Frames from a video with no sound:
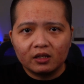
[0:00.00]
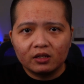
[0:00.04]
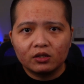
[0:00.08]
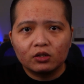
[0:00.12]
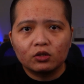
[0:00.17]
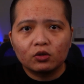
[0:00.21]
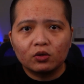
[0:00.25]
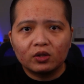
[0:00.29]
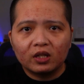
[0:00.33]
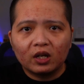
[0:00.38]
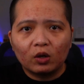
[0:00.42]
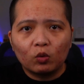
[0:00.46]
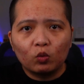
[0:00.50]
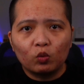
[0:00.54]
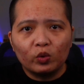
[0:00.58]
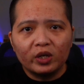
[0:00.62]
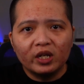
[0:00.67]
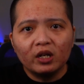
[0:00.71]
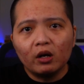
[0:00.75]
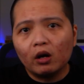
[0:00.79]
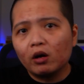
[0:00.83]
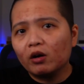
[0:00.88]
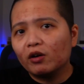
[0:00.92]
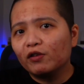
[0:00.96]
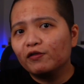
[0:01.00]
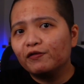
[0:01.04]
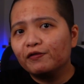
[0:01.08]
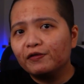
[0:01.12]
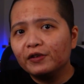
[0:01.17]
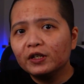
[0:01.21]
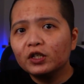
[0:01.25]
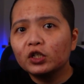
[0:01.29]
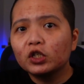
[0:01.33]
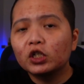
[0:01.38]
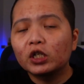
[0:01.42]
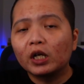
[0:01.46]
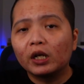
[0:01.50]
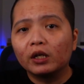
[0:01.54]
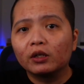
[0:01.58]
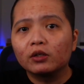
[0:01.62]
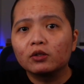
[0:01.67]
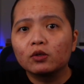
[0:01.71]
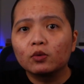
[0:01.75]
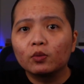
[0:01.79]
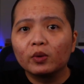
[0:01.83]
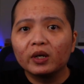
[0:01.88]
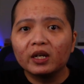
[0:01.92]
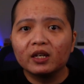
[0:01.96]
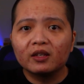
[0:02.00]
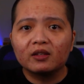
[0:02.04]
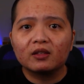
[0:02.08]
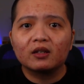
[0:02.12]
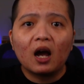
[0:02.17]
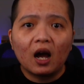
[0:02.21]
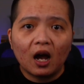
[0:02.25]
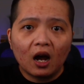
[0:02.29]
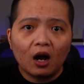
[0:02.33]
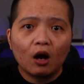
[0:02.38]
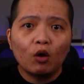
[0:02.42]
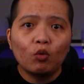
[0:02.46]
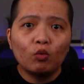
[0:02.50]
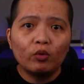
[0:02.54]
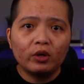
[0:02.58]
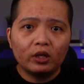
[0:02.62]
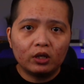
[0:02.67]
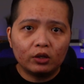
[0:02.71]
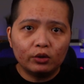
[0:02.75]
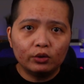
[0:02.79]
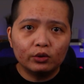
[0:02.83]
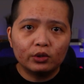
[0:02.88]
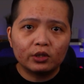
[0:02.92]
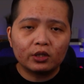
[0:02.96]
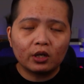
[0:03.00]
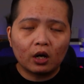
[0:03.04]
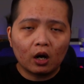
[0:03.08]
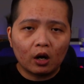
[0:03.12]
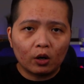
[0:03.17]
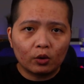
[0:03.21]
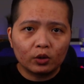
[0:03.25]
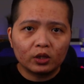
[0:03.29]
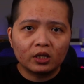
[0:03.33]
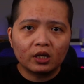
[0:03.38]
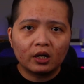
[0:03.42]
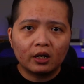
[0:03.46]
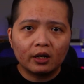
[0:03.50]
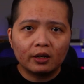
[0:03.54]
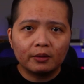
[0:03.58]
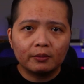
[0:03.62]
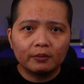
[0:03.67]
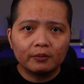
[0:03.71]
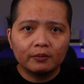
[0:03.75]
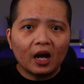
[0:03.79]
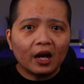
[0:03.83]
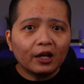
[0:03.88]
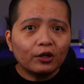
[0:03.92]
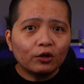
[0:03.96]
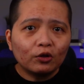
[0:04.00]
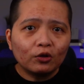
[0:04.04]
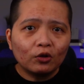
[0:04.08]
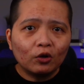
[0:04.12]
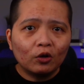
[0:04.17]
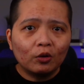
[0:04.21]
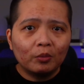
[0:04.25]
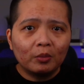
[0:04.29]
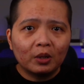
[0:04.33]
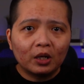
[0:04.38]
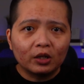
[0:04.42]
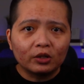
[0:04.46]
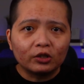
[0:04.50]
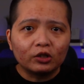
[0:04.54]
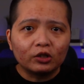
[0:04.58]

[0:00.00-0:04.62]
is so that we are efficient with how we use our time. I don't know about